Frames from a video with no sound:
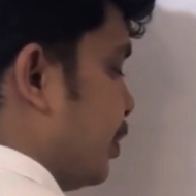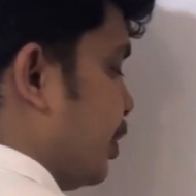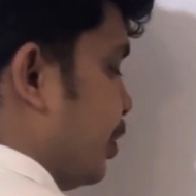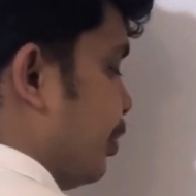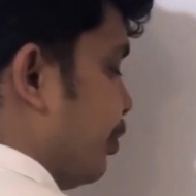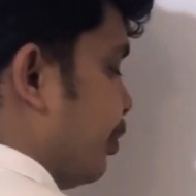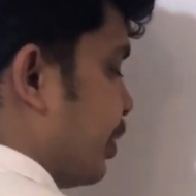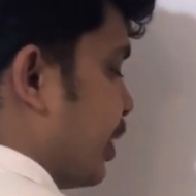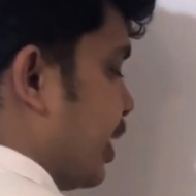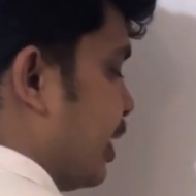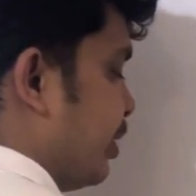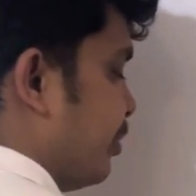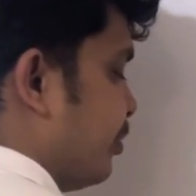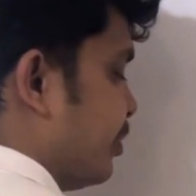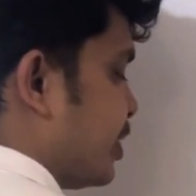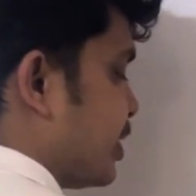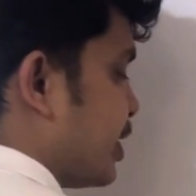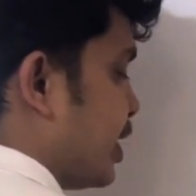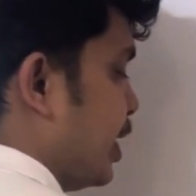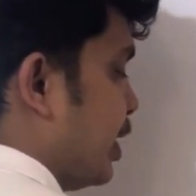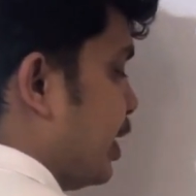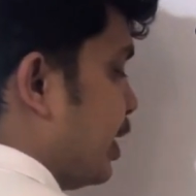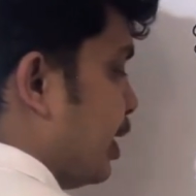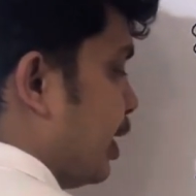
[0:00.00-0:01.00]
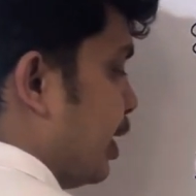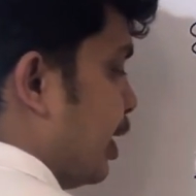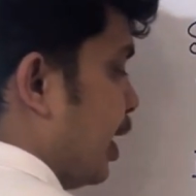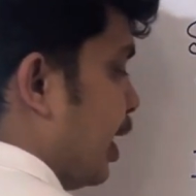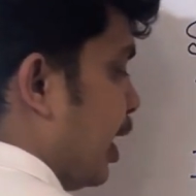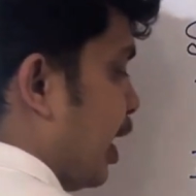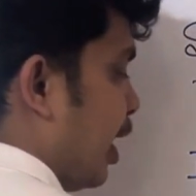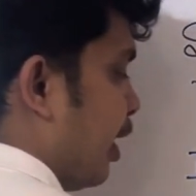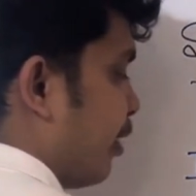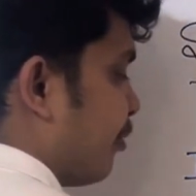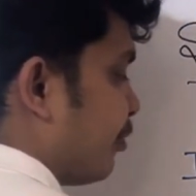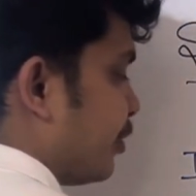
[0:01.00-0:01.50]
you can even say
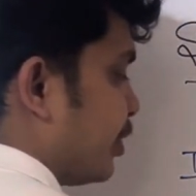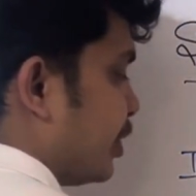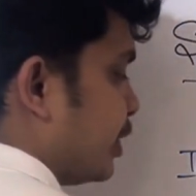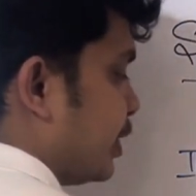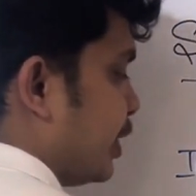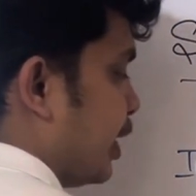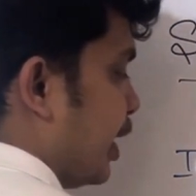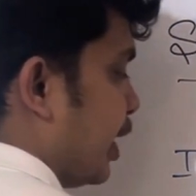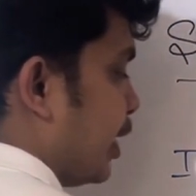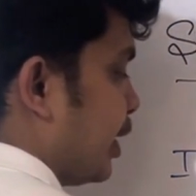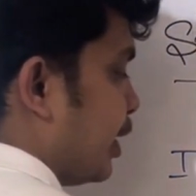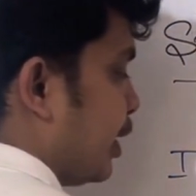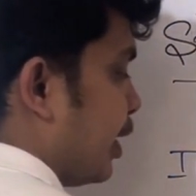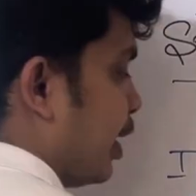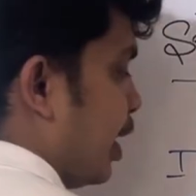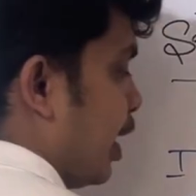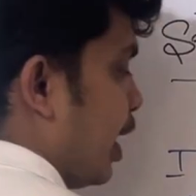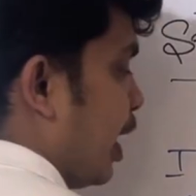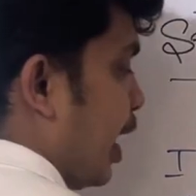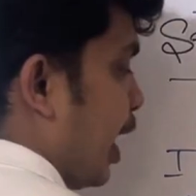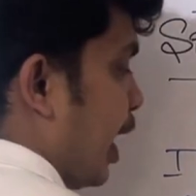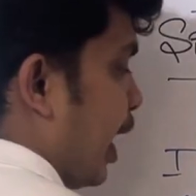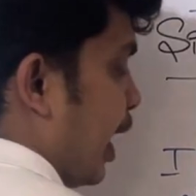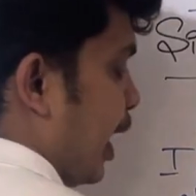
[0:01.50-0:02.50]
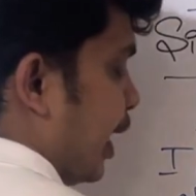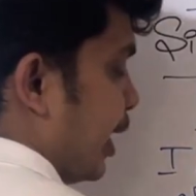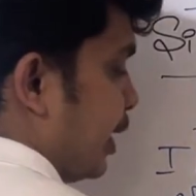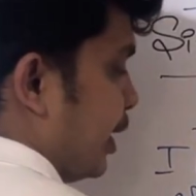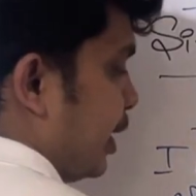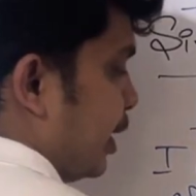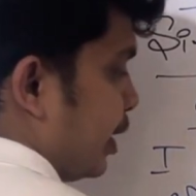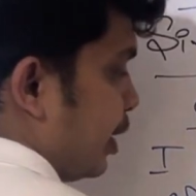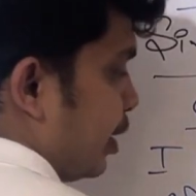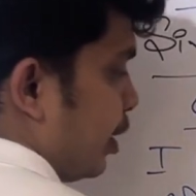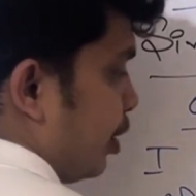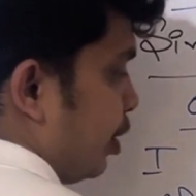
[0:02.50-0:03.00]
after that I
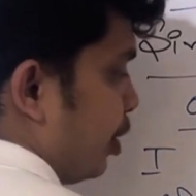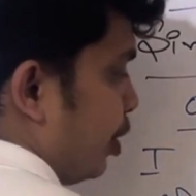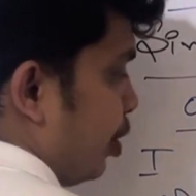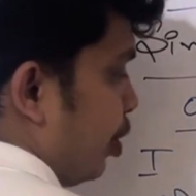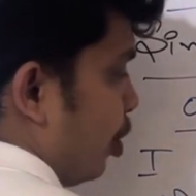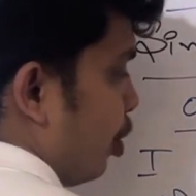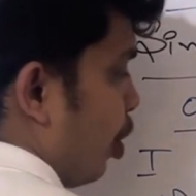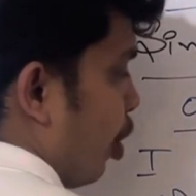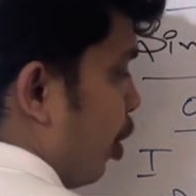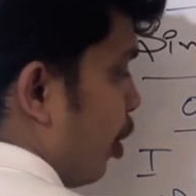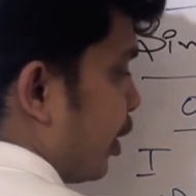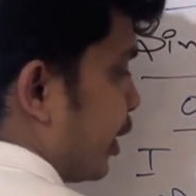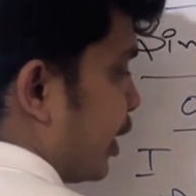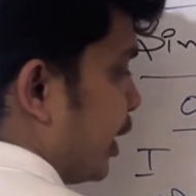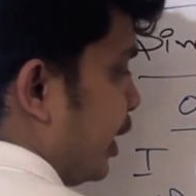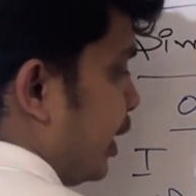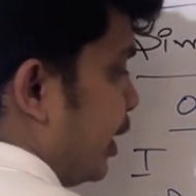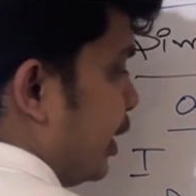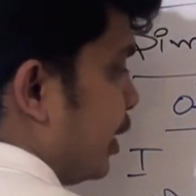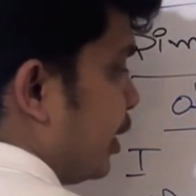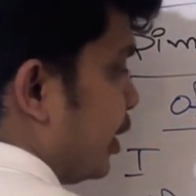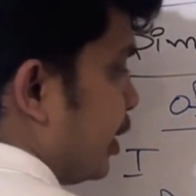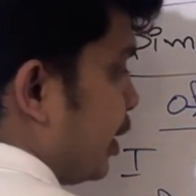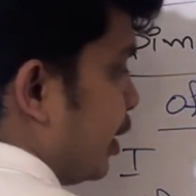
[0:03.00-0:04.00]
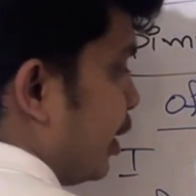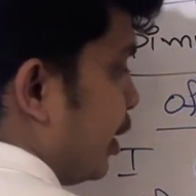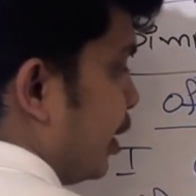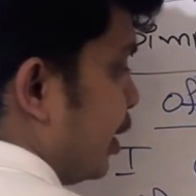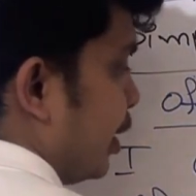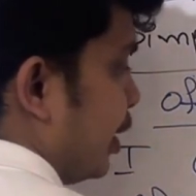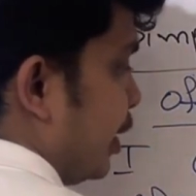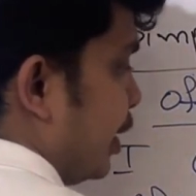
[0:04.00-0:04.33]
log in